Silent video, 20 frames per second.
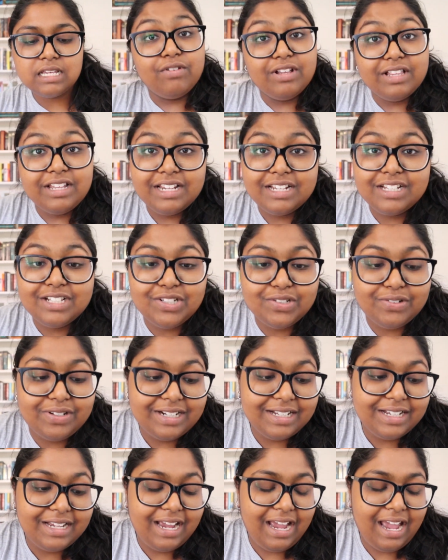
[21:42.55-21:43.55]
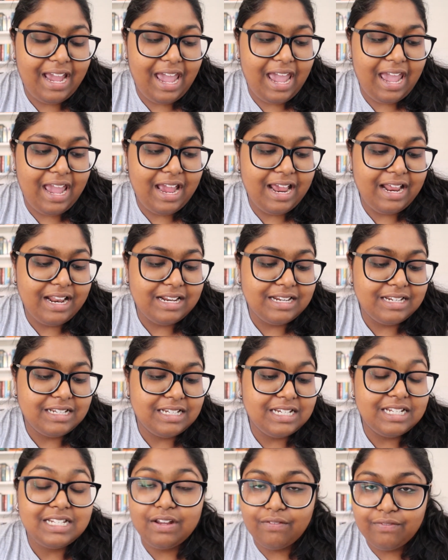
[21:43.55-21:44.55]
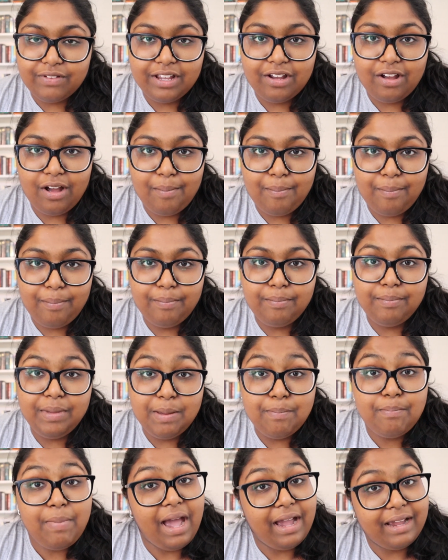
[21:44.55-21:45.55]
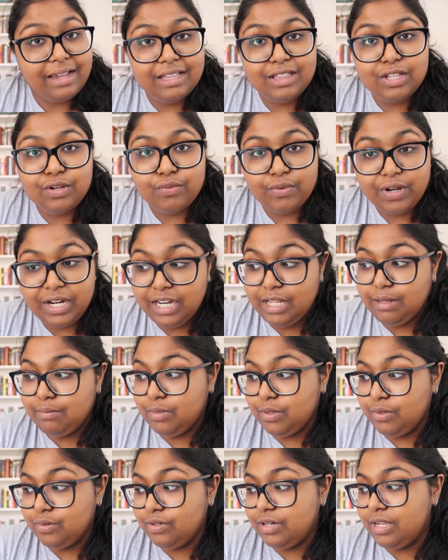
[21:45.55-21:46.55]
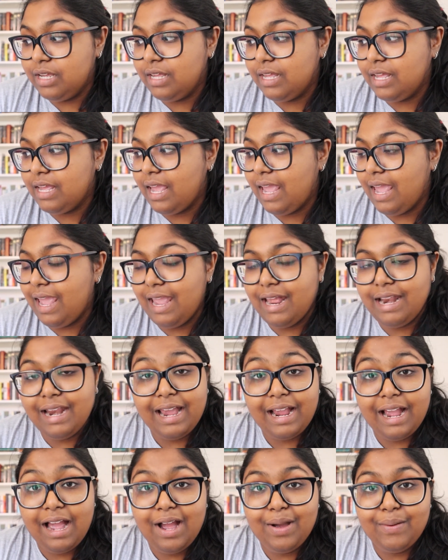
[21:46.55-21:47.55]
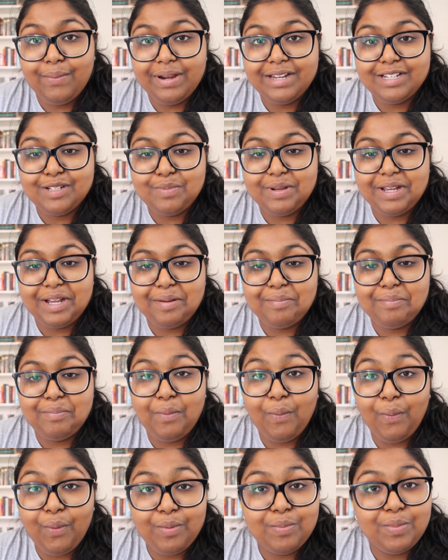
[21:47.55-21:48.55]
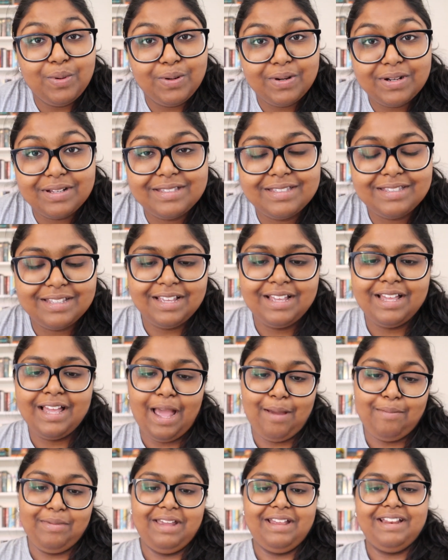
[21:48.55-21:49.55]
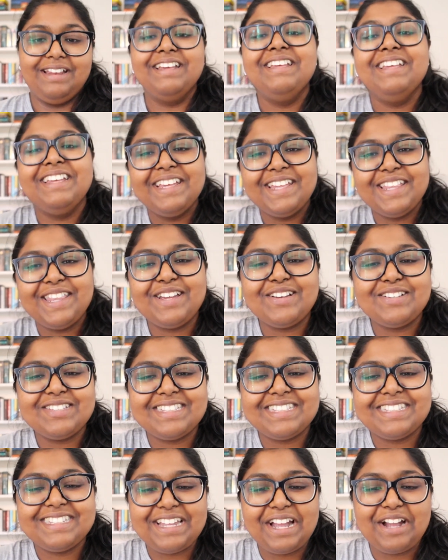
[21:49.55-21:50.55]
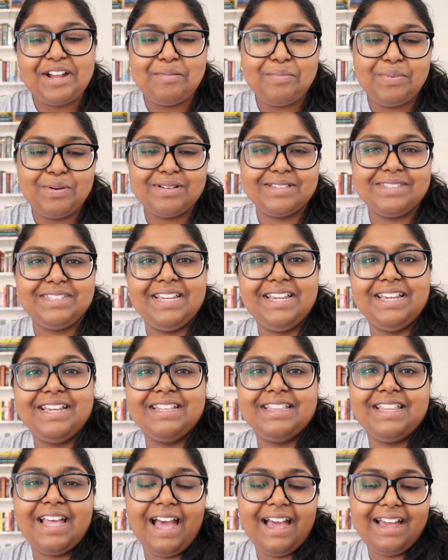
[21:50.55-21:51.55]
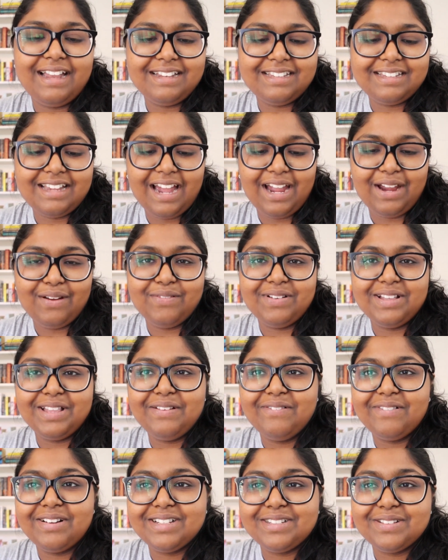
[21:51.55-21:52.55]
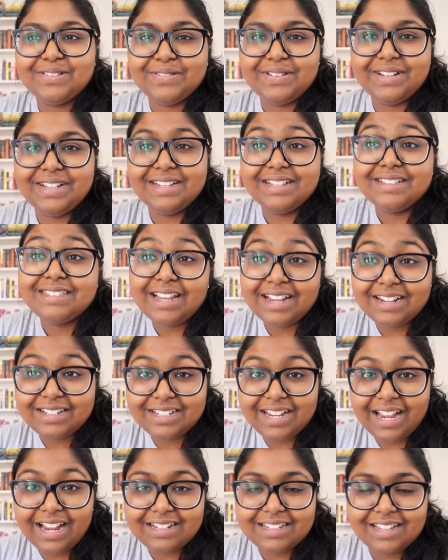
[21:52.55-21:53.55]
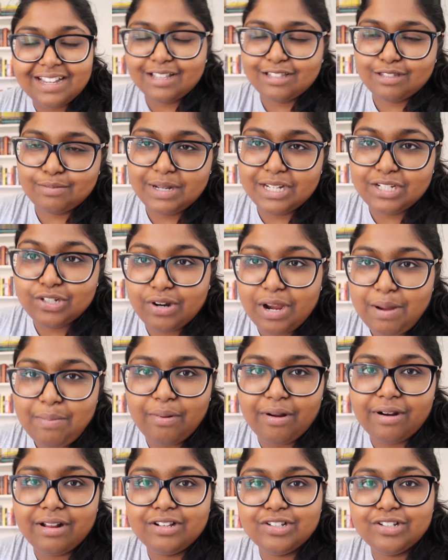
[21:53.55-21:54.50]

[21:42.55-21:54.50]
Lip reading: I really enjoyed it and it definitely got me back in the reading mood, and I can't wait to pick up more books. I mean, there's a stack of books here that I really want to read. It's actually acting as my tripod.